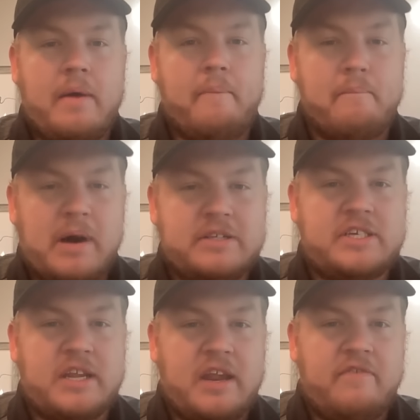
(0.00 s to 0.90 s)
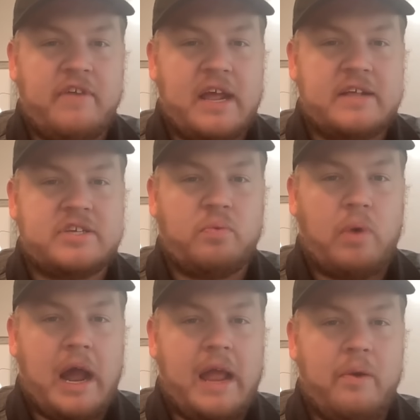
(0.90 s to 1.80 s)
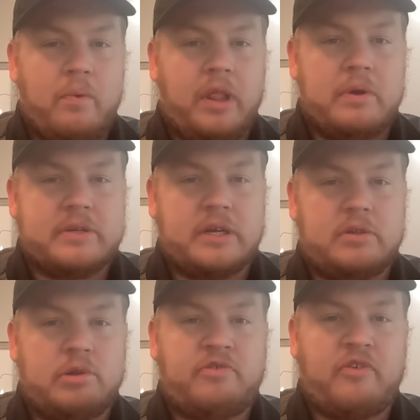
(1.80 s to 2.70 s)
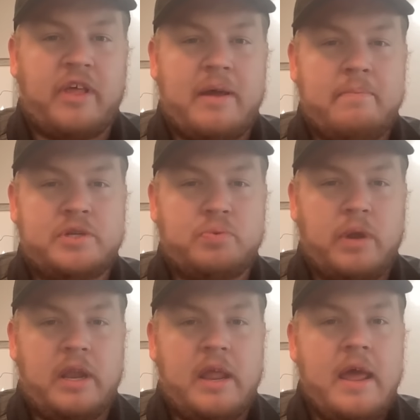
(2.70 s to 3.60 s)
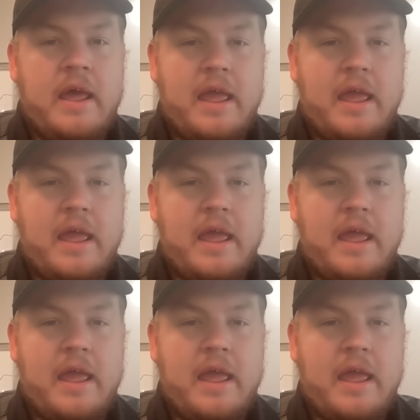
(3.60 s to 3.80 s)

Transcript: months in advance and why it really wasn't close for them between